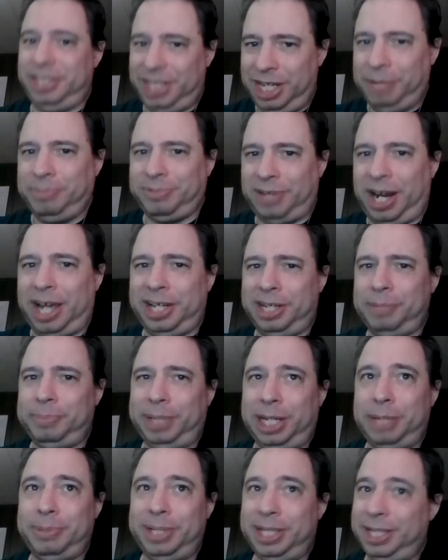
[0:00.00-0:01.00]
keep riding,
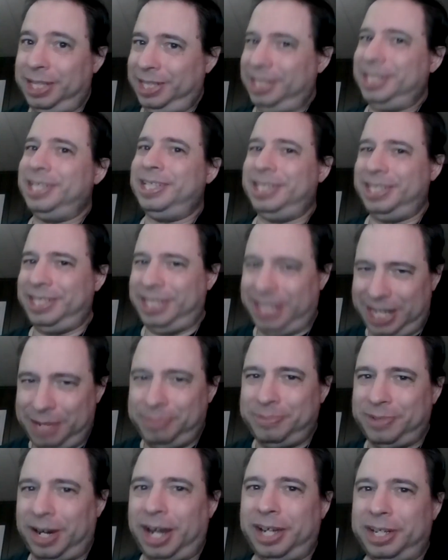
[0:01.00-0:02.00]
baby.
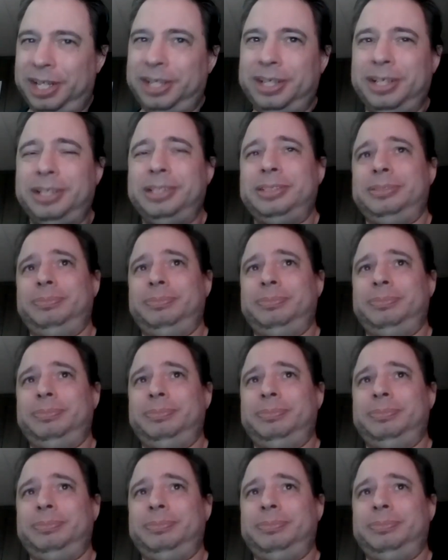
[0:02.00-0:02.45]
Keep riding.